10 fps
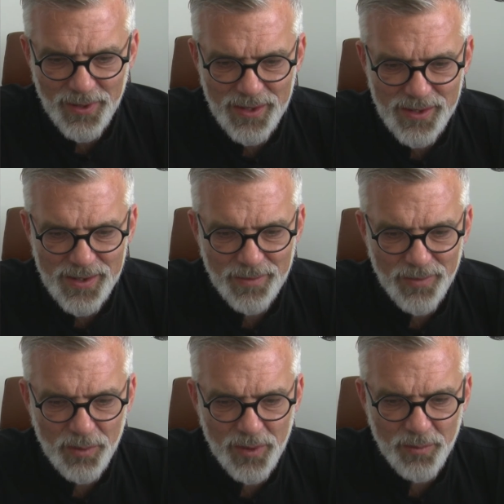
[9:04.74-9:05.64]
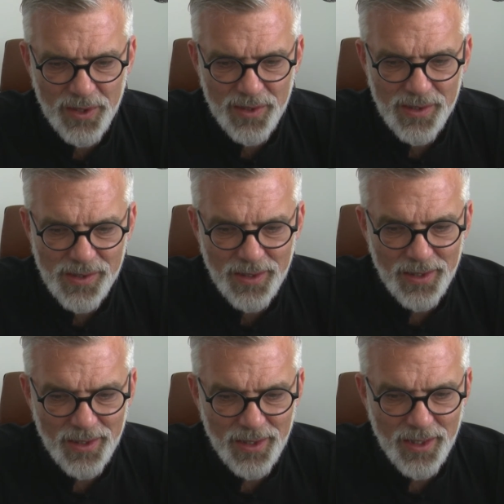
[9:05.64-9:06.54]
is the one we use
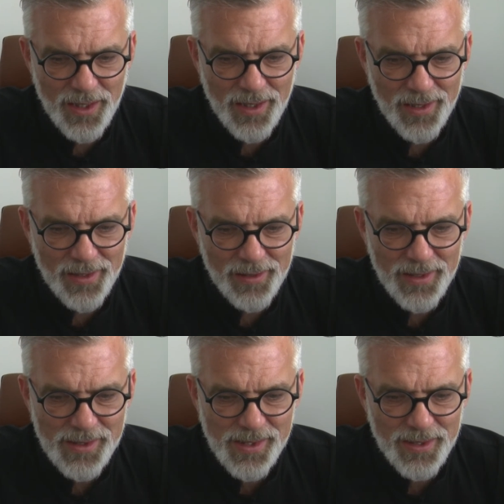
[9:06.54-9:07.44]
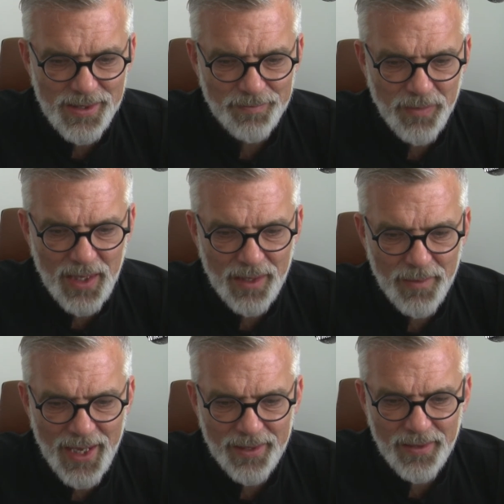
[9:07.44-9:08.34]
these days,
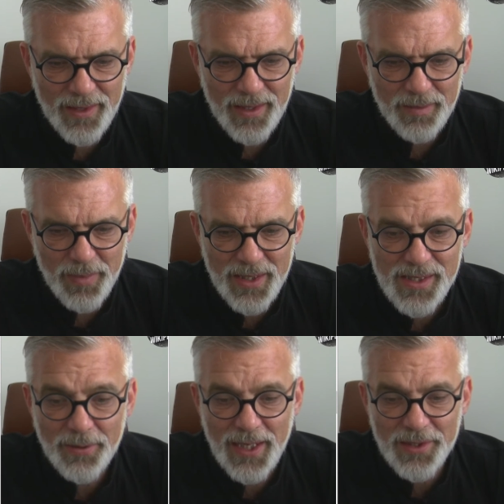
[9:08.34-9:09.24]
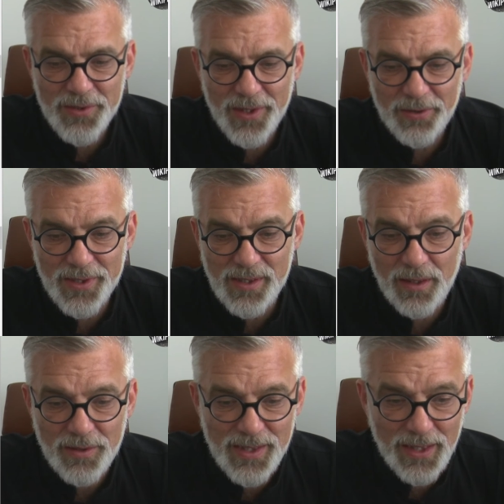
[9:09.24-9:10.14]
and the piezoelectric
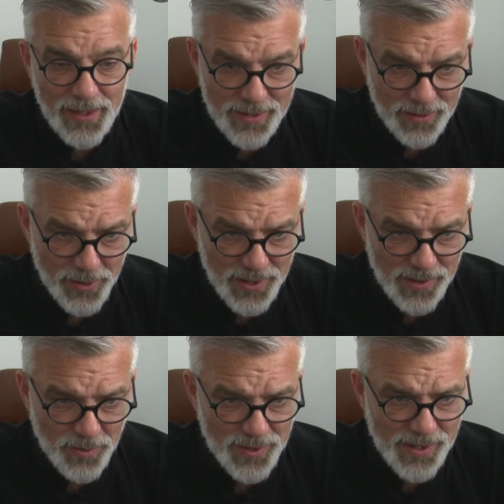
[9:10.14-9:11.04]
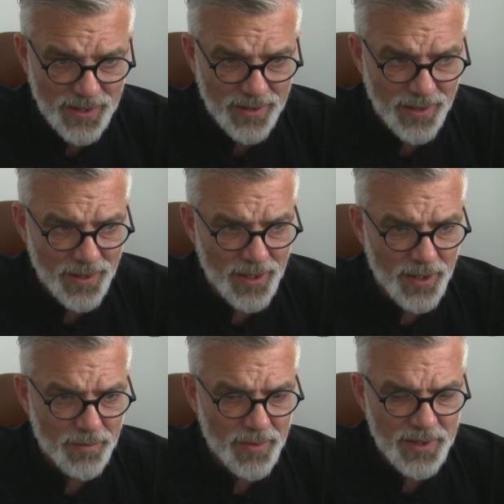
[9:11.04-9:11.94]
crystal oscillator, which is what's in
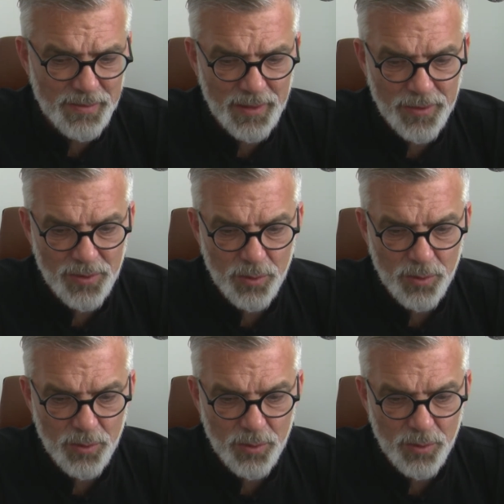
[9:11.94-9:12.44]
most people's